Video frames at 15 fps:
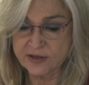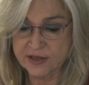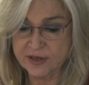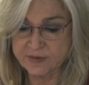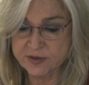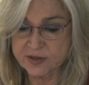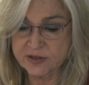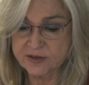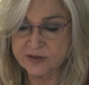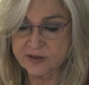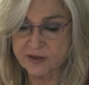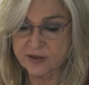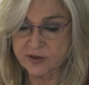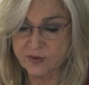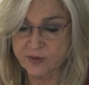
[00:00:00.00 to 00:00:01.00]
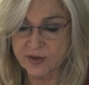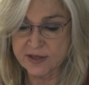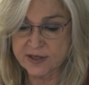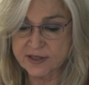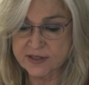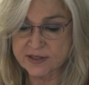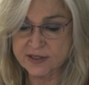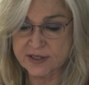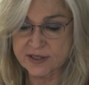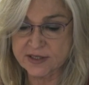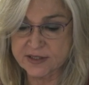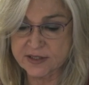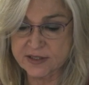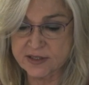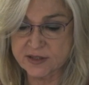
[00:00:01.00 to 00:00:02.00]
corruption requires,
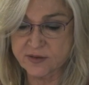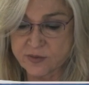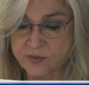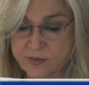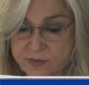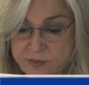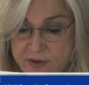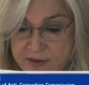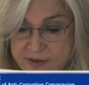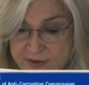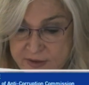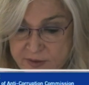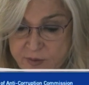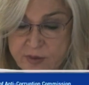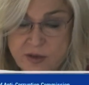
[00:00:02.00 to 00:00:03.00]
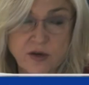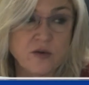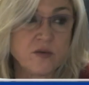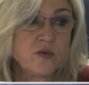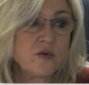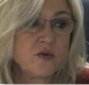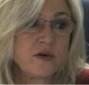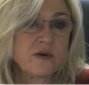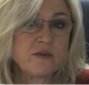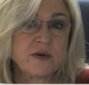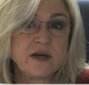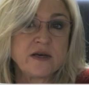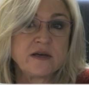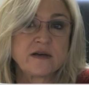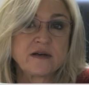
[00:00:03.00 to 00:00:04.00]
as I think we are all
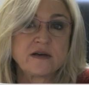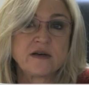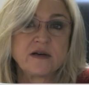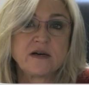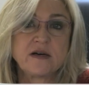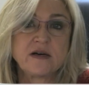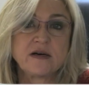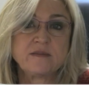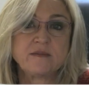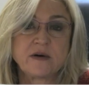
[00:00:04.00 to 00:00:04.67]
aware, a